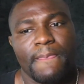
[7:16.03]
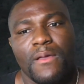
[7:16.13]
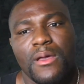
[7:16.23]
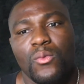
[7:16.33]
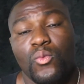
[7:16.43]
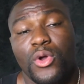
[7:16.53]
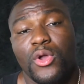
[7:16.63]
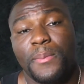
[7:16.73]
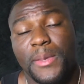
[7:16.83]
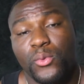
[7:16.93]
where
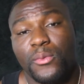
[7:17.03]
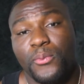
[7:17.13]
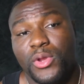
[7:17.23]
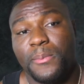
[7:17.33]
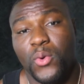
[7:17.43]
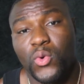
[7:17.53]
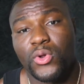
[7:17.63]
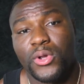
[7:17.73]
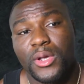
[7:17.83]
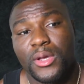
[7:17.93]
people are pretty
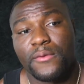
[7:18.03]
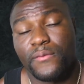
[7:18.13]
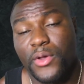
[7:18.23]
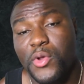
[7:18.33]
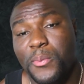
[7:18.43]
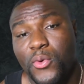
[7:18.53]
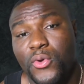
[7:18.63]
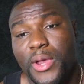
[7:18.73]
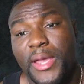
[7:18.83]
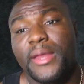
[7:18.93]
poor, very poor,
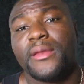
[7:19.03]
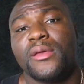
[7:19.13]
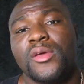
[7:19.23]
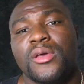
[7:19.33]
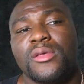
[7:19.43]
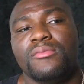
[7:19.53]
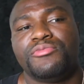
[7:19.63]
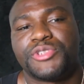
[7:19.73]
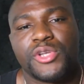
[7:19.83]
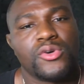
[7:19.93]
and
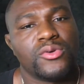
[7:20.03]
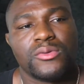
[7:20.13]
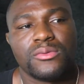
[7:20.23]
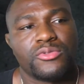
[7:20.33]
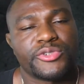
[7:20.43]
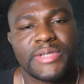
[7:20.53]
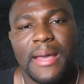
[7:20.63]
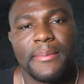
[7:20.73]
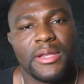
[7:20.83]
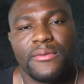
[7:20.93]
still there's not
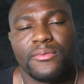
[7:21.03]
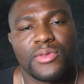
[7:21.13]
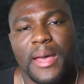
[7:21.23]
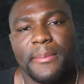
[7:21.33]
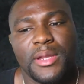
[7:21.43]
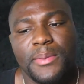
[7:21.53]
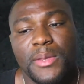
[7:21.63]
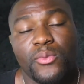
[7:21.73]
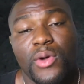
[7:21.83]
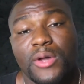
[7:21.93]
many
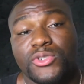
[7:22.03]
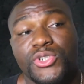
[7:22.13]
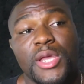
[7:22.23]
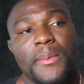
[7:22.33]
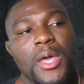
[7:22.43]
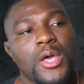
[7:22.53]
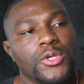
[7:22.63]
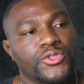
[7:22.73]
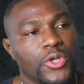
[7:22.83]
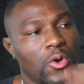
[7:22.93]
people out of shape.
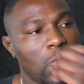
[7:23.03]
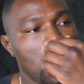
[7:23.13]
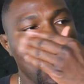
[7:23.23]
So